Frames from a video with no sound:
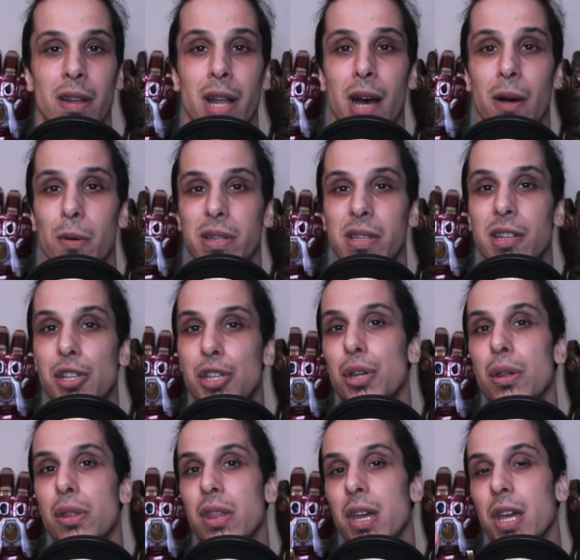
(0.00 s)
Now, what did
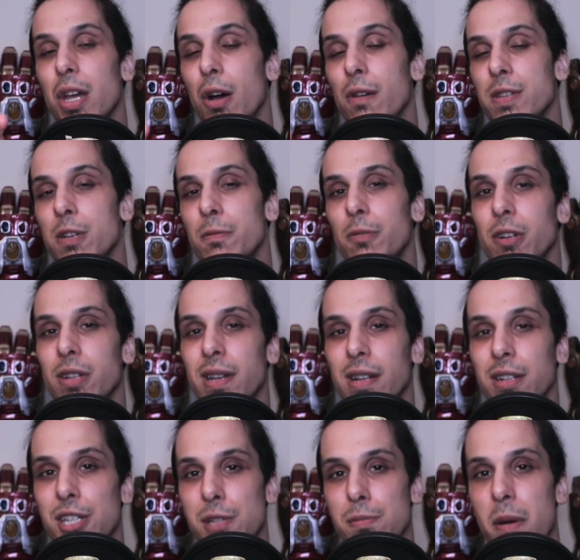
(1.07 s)
you think of
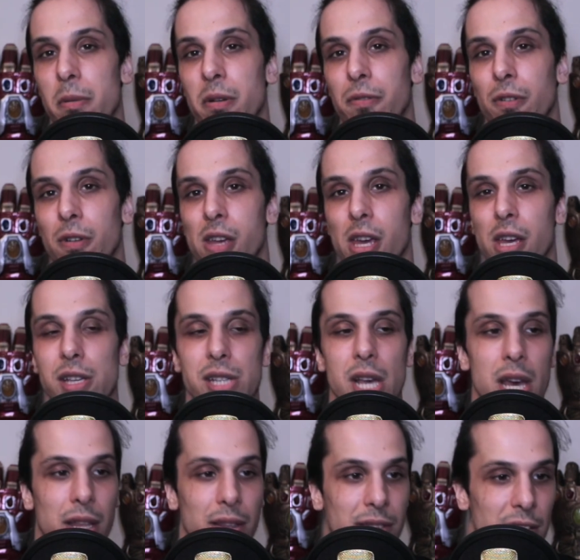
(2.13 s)
SuperIntelligence, my beautiful geekies?
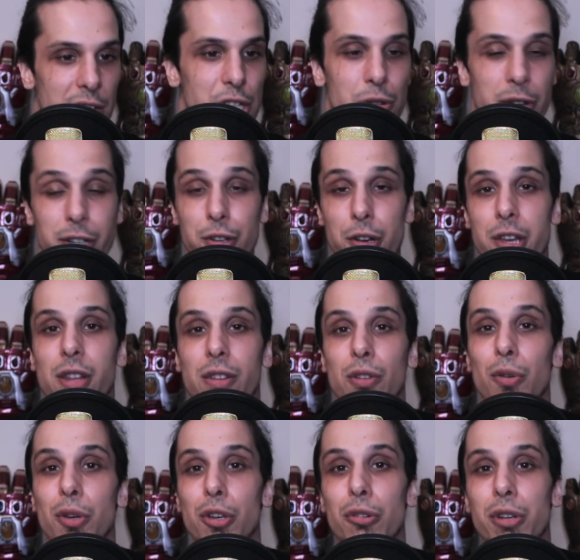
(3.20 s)
Did you enjoy it?
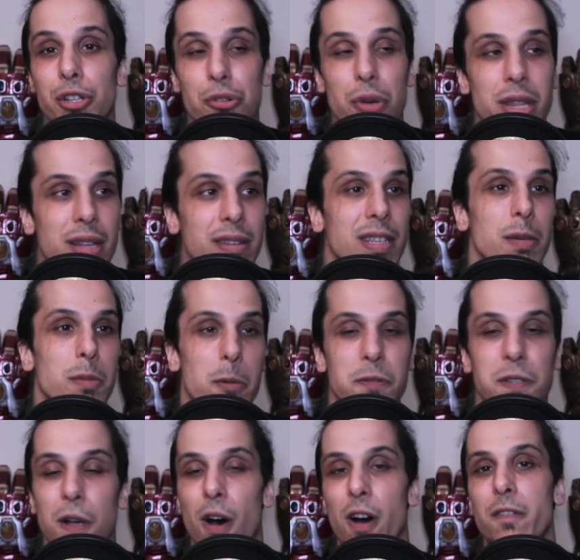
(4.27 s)
Do you enjoy the
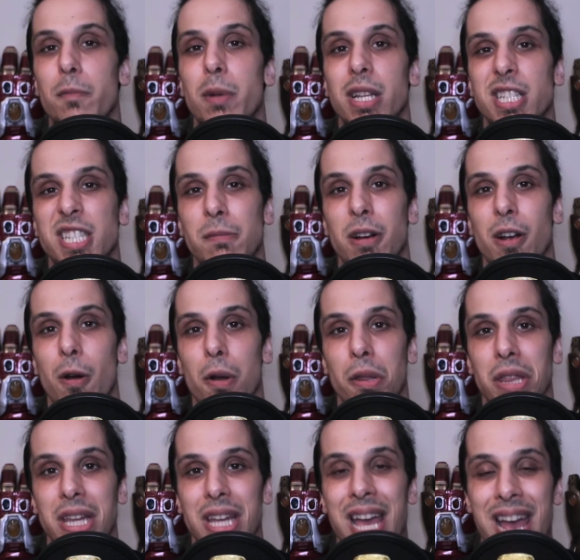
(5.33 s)
team-ups of Melissa
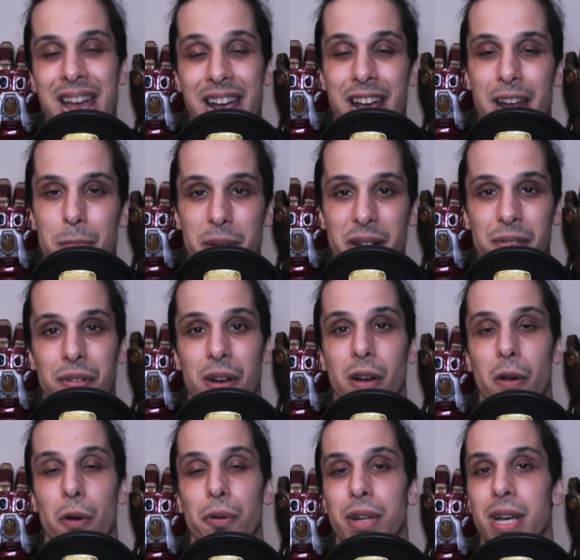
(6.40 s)
McCarthy and Ben
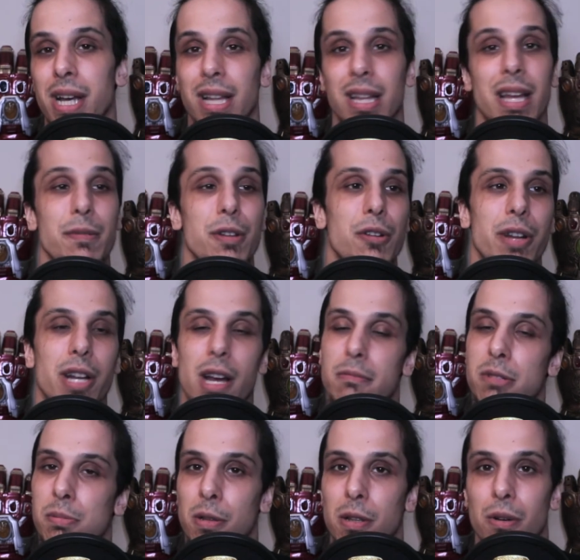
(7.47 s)
Falcone? Let me know in the
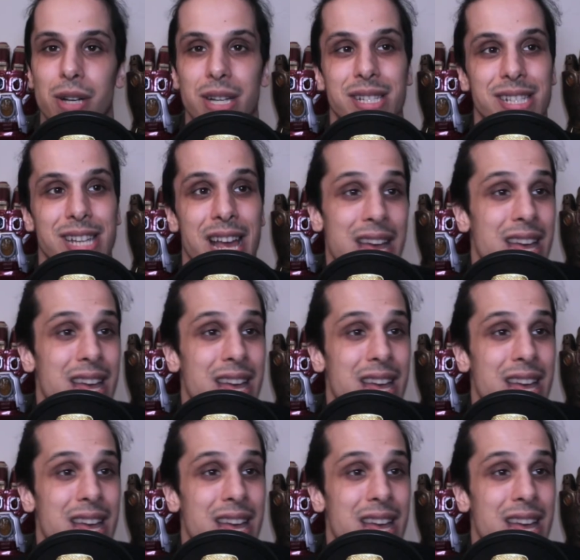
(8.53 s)
comments below, because